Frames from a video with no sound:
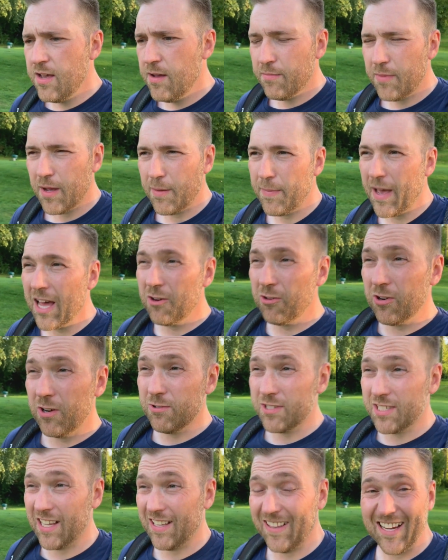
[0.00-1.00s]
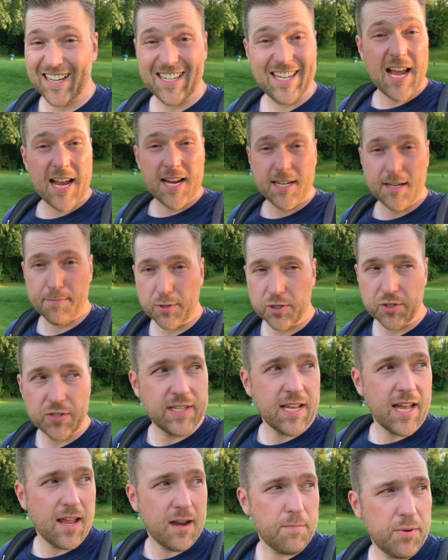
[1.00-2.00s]
my battery was at like
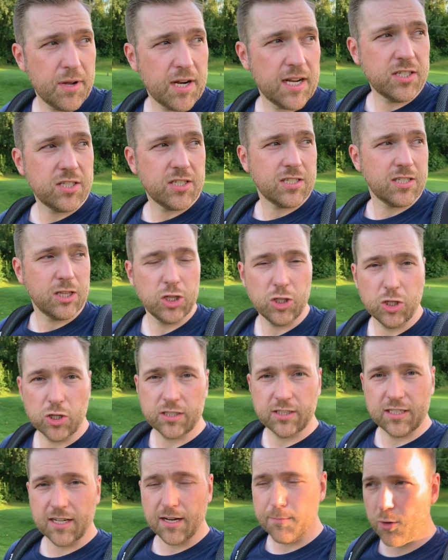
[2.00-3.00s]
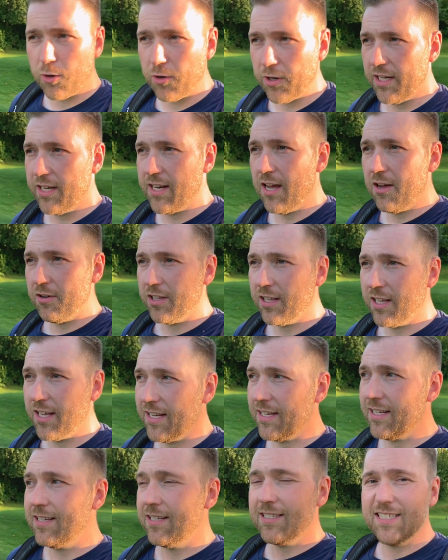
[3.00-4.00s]
90%, but I just looked and I'm already down to
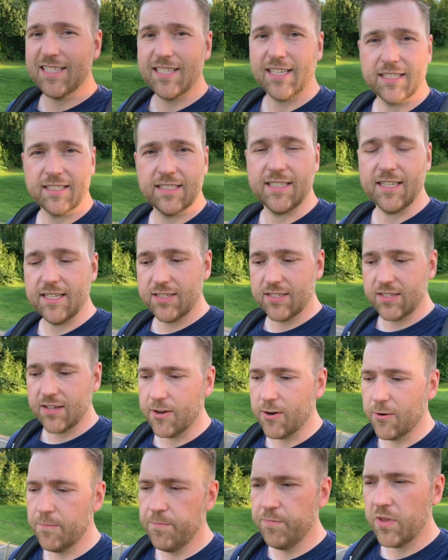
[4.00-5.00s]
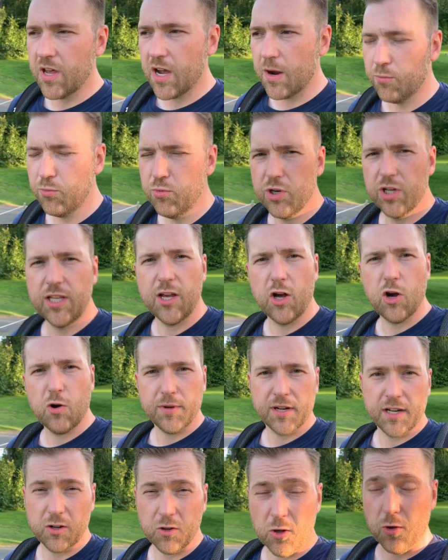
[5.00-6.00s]
like 60, so I'm really
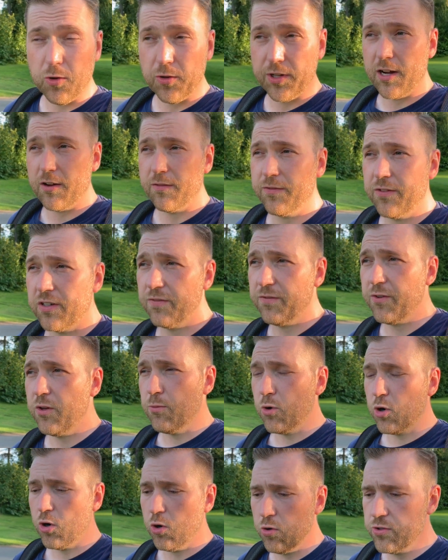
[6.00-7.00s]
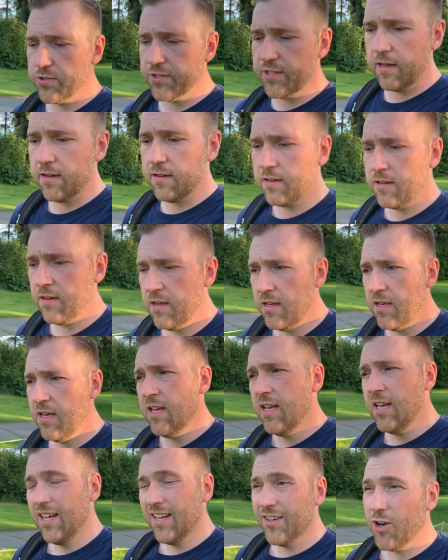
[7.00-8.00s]
hoping it'll hold out for a few more holes.
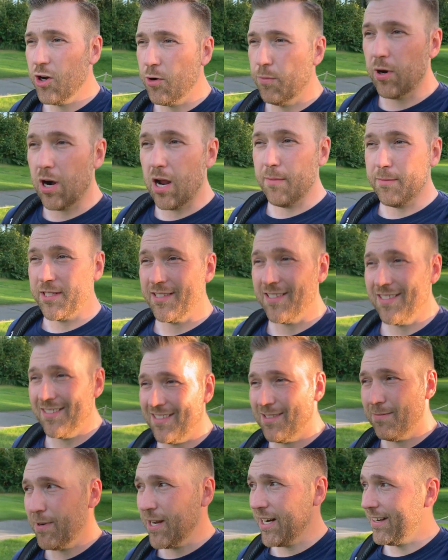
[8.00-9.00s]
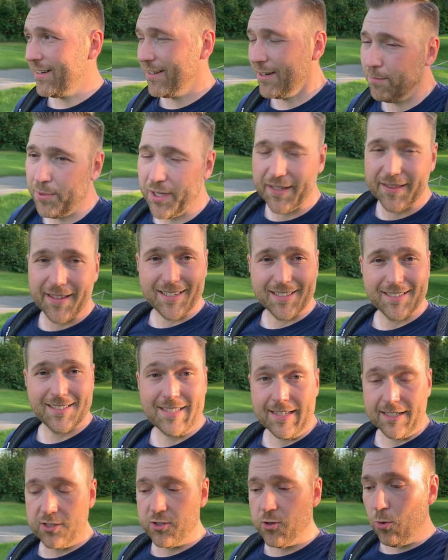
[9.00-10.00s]
No promises. This might end up being like a
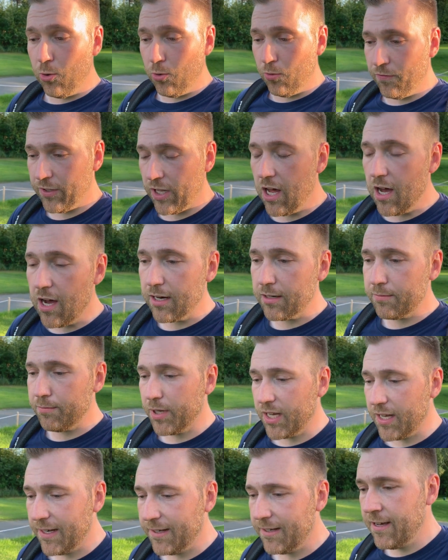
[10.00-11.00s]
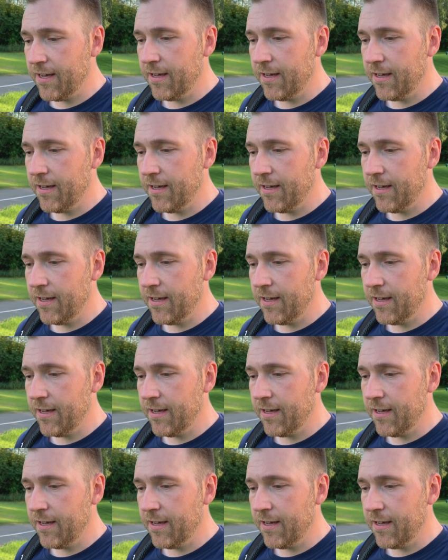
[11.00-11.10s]
6-hole vlog, but